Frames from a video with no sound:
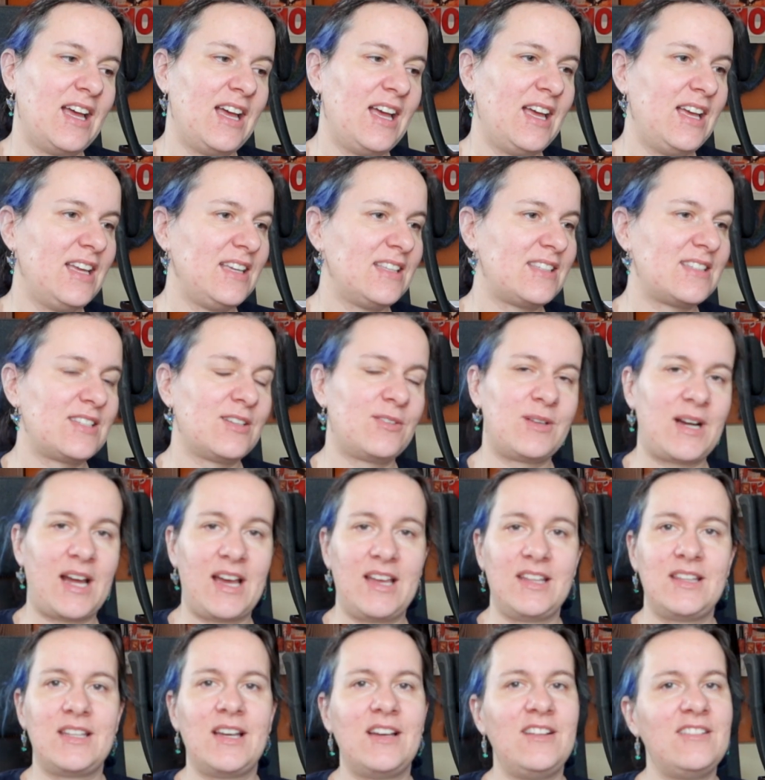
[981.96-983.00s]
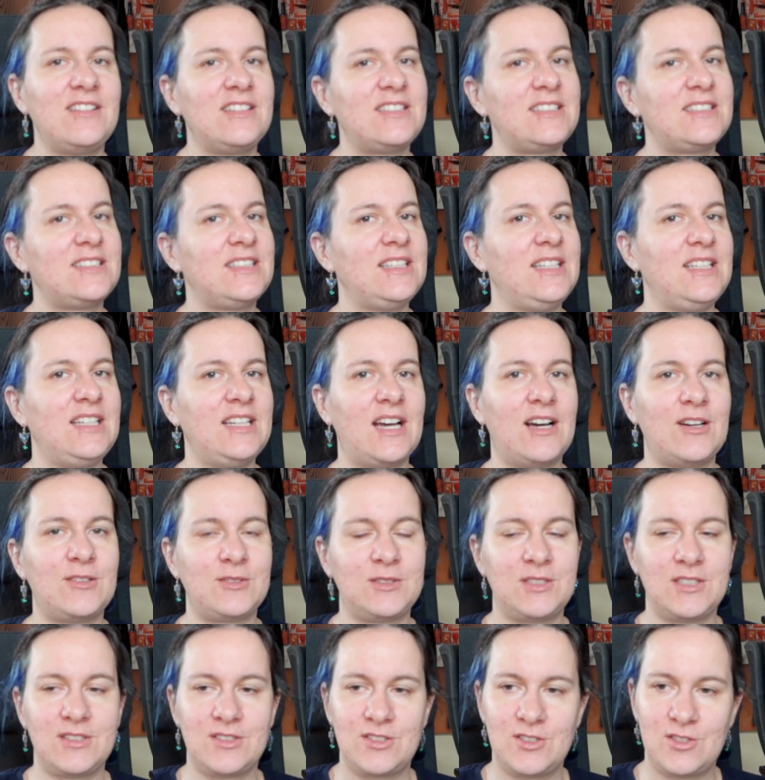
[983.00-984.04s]
It's alright. I'll see how
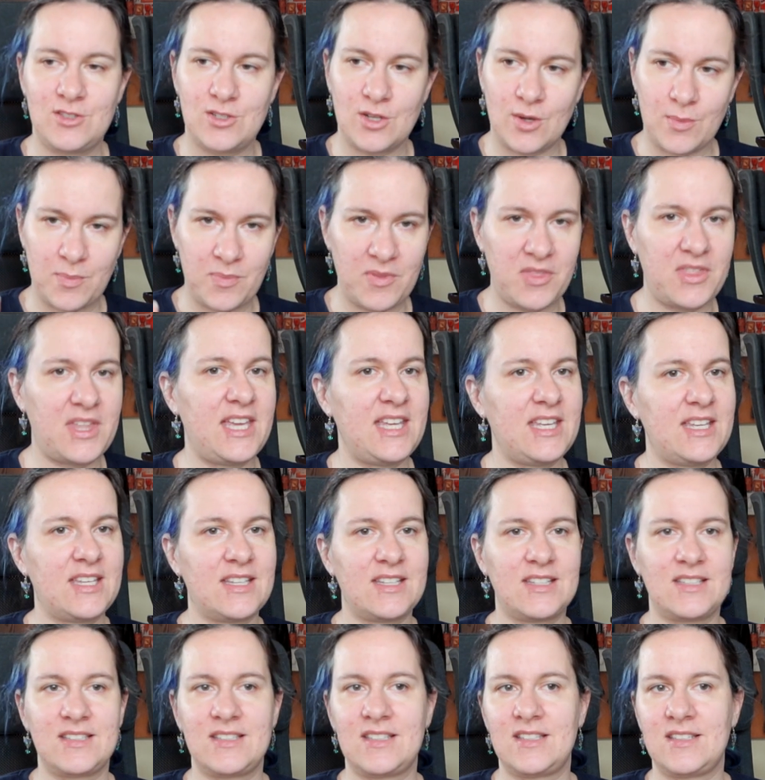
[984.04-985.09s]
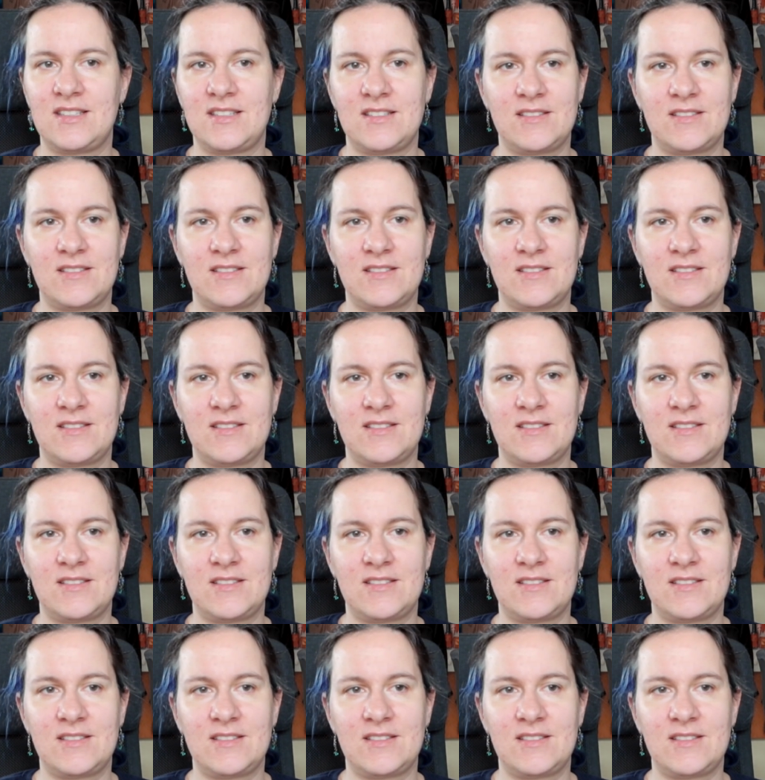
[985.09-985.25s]
the job thing